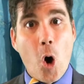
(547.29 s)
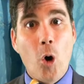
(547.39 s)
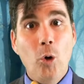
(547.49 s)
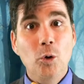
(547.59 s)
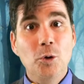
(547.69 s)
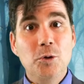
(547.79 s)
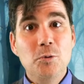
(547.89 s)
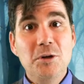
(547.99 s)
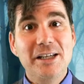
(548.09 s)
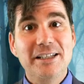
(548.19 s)
All
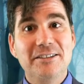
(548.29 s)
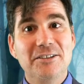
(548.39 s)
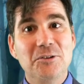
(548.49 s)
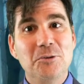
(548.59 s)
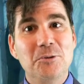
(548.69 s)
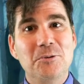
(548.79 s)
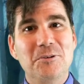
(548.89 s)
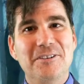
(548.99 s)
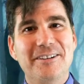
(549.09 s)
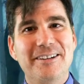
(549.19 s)
you need to do
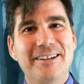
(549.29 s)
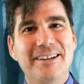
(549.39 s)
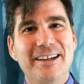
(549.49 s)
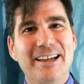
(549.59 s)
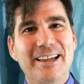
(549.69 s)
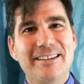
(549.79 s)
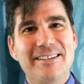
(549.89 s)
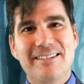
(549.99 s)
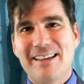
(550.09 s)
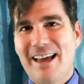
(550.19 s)
is
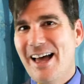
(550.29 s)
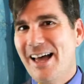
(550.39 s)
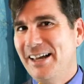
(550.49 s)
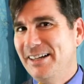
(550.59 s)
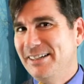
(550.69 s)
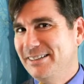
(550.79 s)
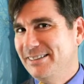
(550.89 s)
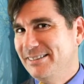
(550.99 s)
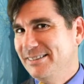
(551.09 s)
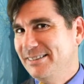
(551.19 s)
sign.
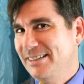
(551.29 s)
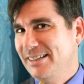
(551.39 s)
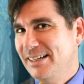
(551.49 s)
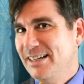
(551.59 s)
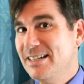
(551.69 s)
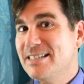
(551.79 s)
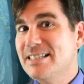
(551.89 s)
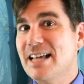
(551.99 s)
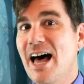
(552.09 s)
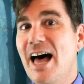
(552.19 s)

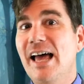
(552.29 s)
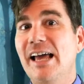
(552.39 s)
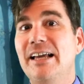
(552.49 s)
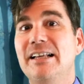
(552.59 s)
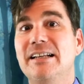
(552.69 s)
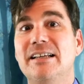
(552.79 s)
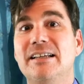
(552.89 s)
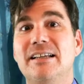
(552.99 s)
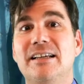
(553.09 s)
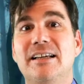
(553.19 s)
Sign,
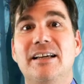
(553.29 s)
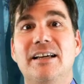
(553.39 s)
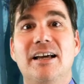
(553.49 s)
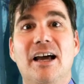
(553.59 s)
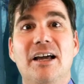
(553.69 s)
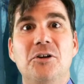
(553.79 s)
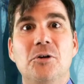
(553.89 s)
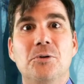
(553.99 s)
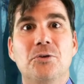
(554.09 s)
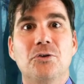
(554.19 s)
and
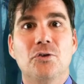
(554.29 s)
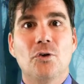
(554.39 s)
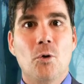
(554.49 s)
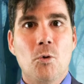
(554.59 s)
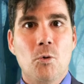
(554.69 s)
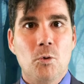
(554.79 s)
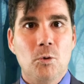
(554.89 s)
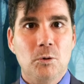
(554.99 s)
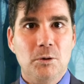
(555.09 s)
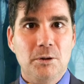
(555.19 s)
your soul
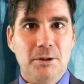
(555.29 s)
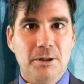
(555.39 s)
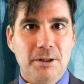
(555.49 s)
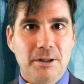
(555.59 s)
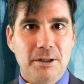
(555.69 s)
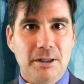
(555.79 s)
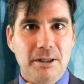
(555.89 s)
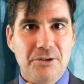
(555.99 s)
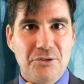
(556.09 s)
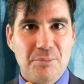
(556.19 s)

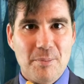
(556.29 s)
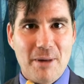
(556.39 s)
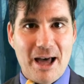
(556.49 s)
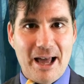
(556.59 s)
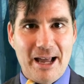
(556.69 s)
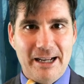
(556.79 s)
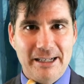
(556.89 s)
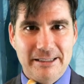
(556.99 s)
is mine.